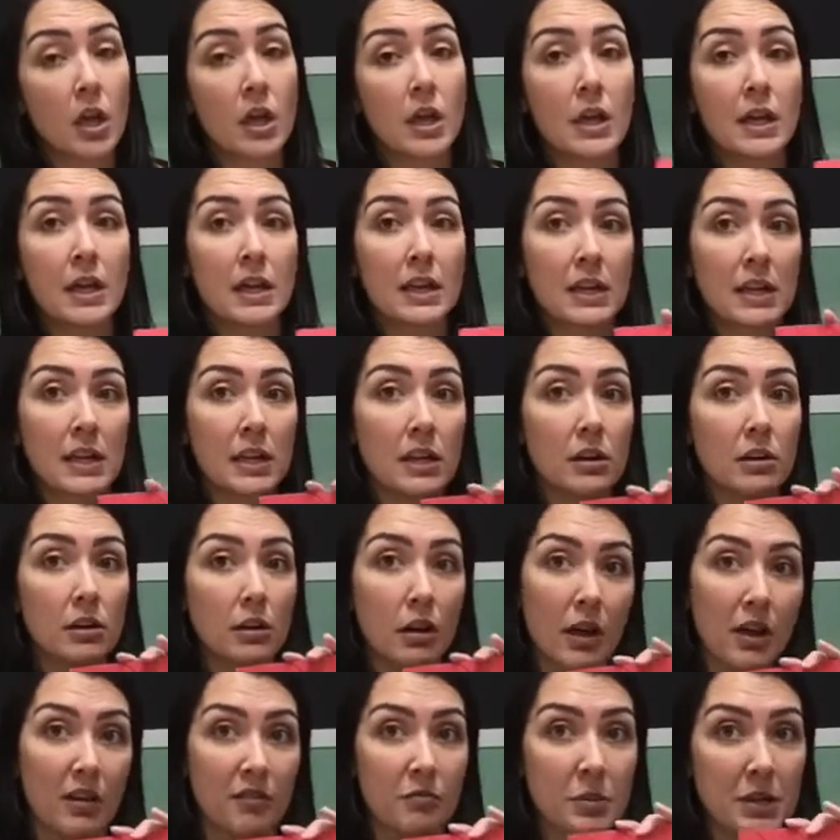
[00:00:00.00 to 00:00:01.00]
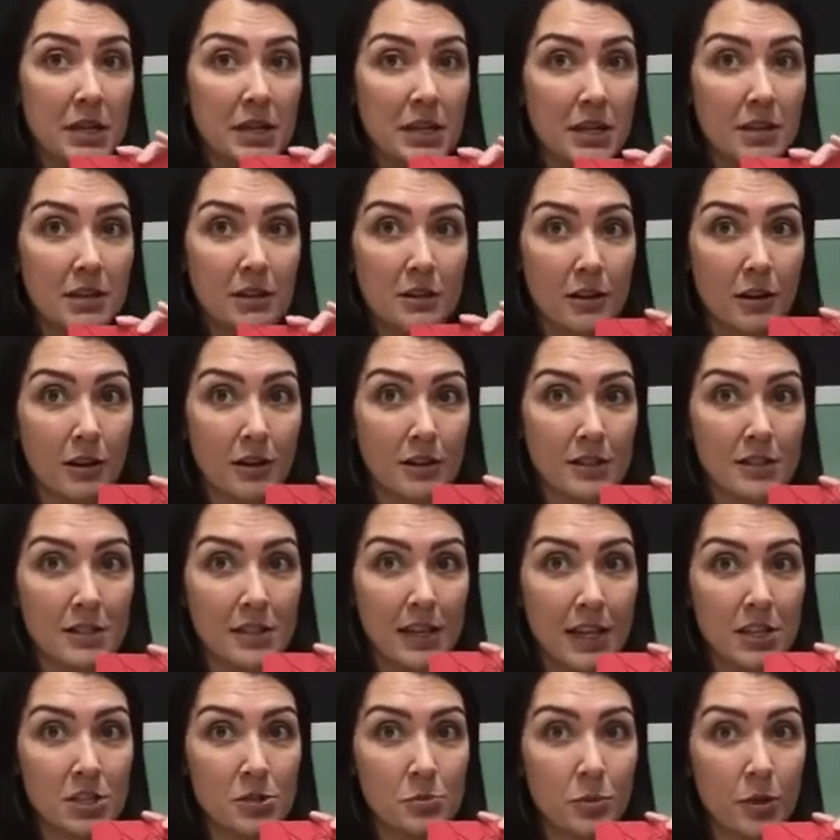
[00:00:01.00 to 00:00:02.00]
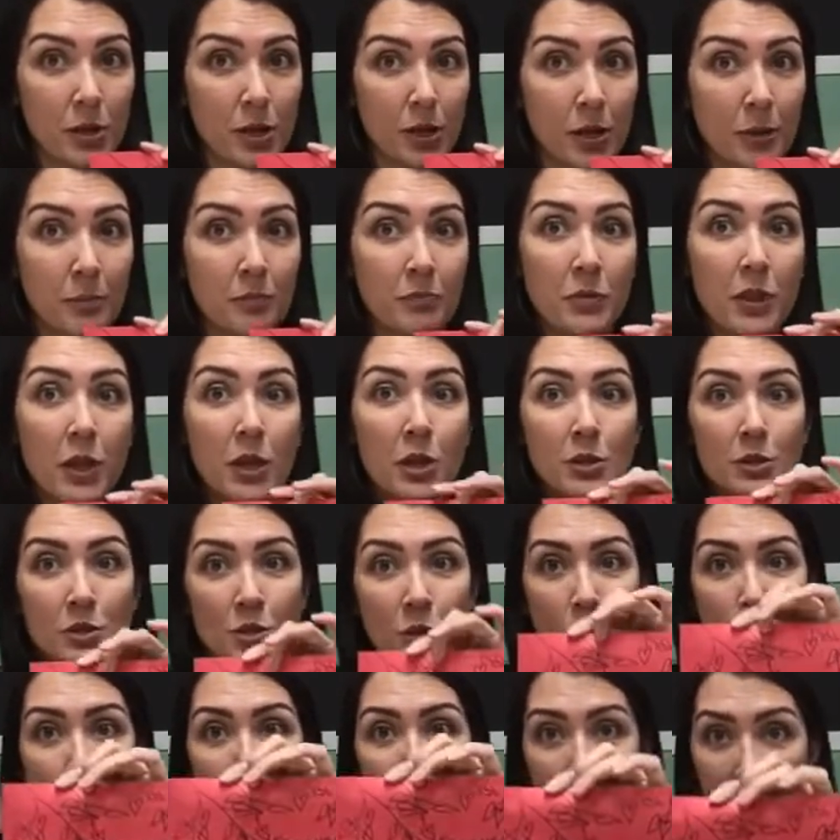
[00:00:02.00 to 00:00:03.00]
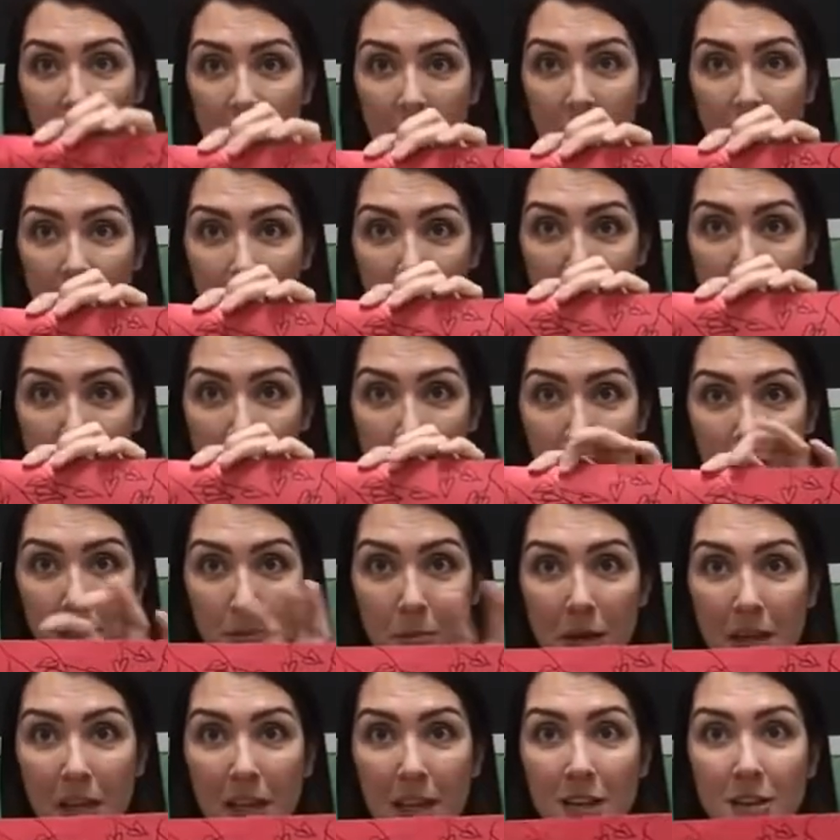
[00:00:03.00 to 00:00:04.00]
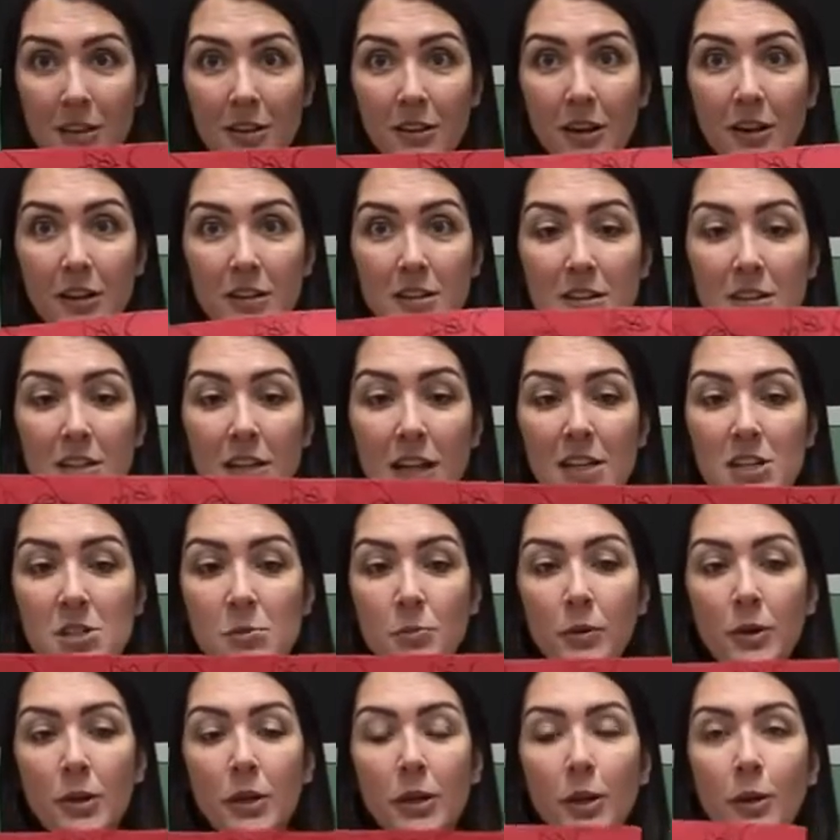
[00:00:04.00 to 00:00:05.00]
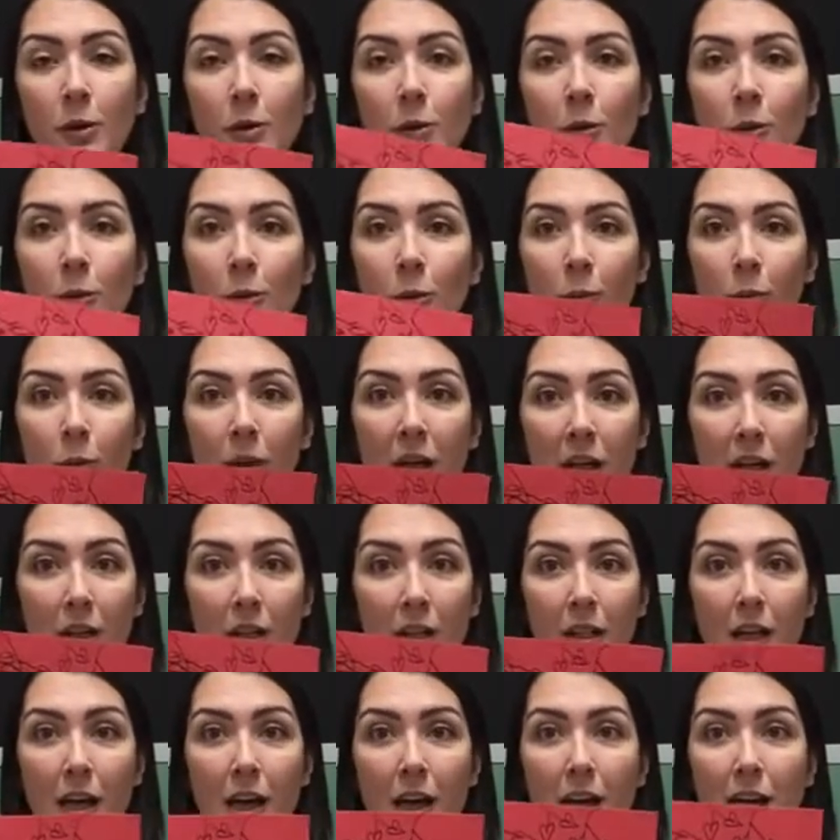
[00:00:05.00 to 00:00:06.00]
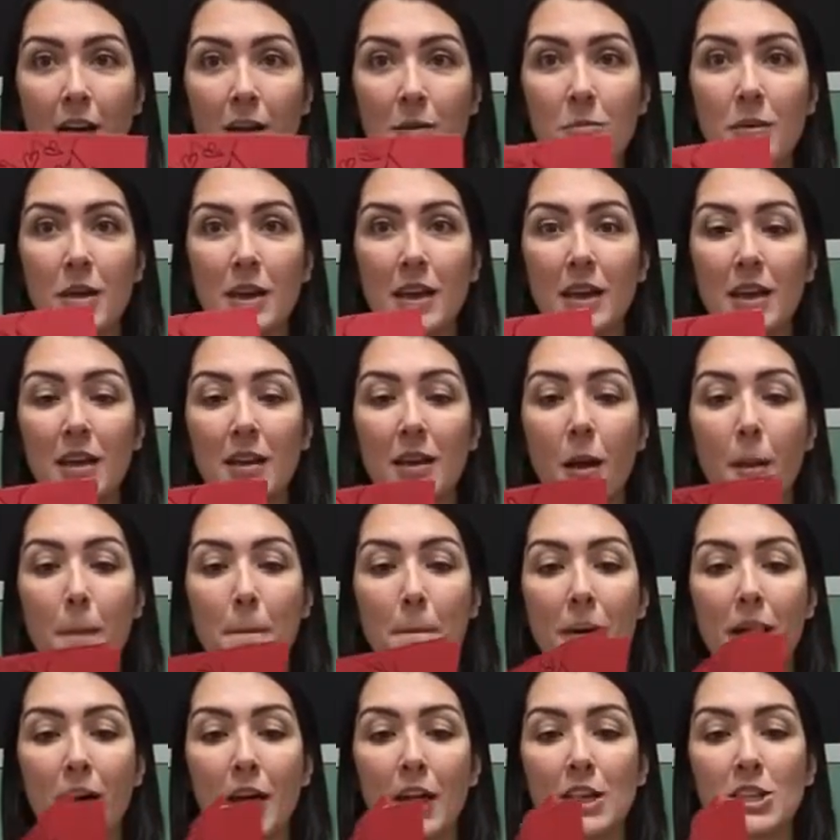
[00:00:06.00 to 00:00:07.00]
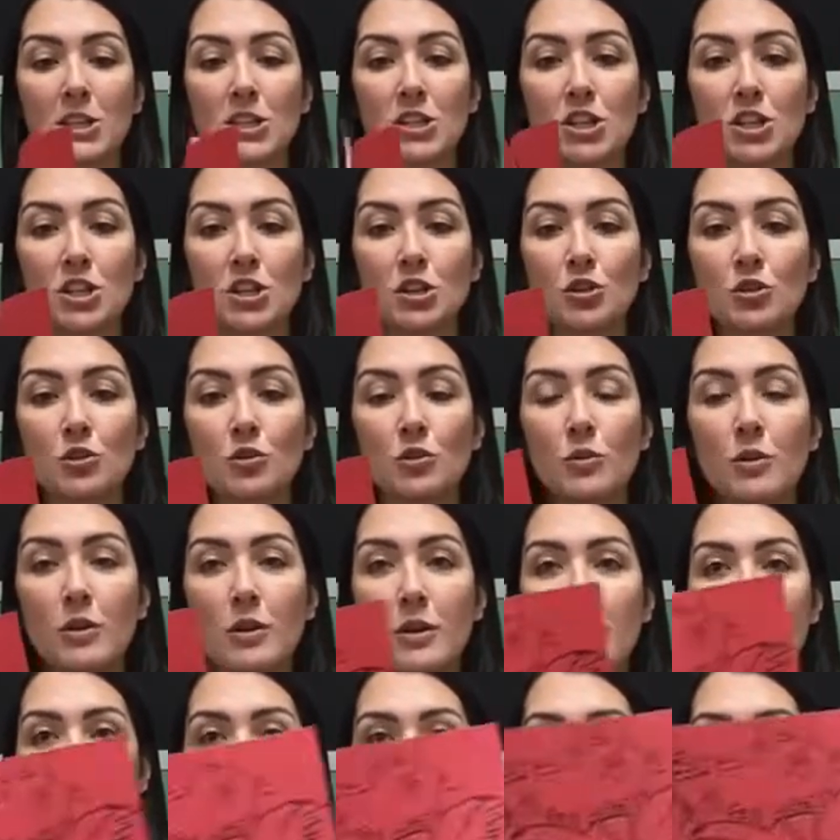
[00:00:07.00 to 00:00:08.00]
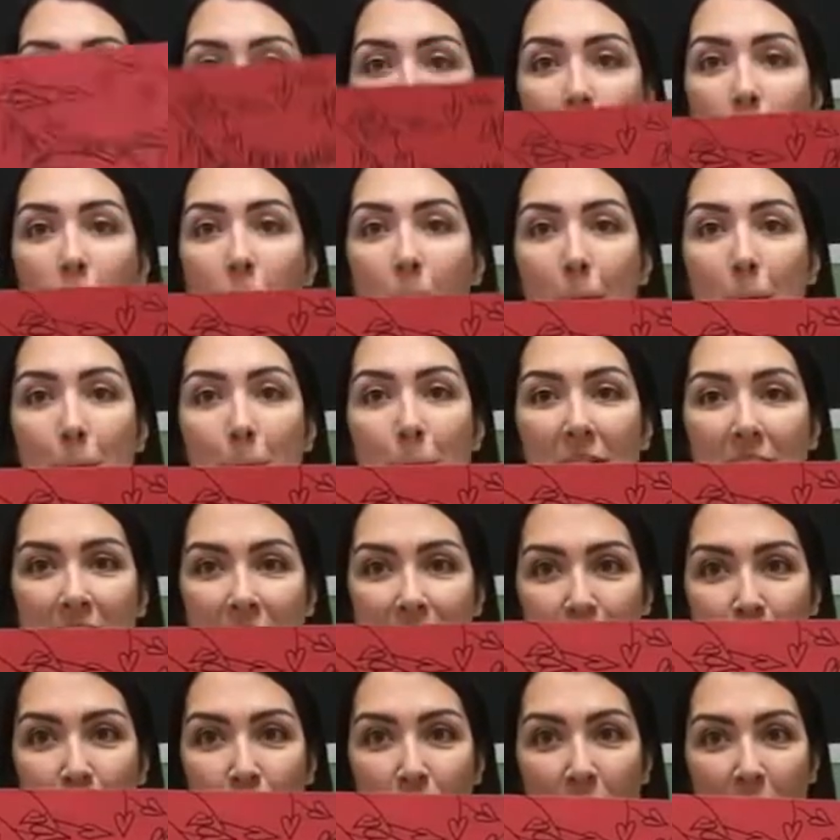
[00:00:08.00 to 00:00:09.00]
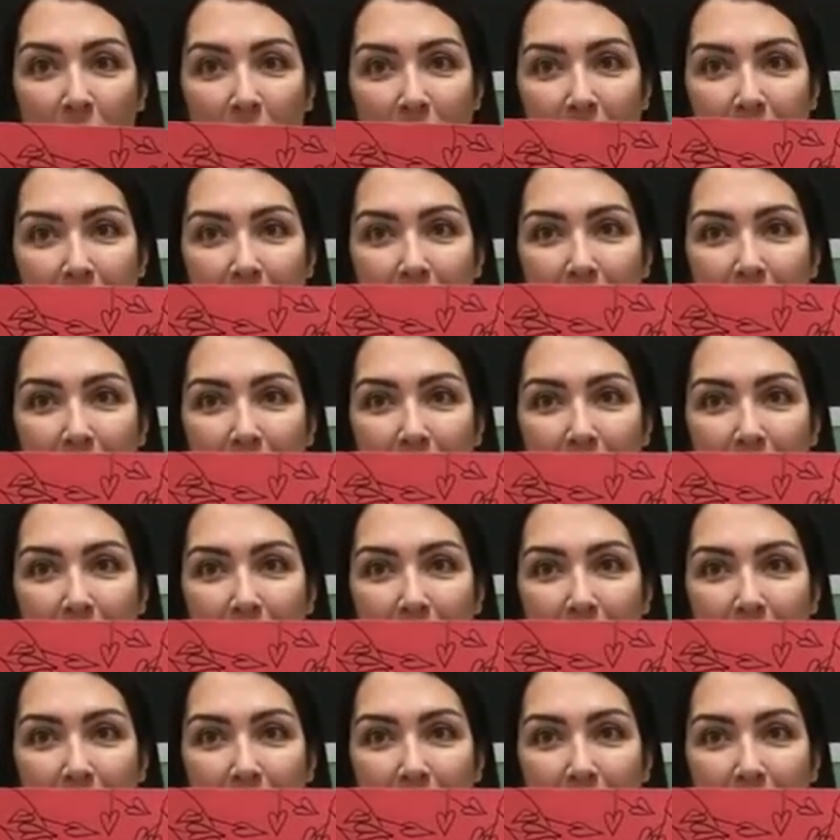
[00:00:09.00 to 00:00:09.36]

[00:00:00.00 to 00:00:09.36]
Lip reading: Here I have my kindergarten sketchbook. So what did I make on my kindergarten sketchbook? Well, I made my 2 best friends,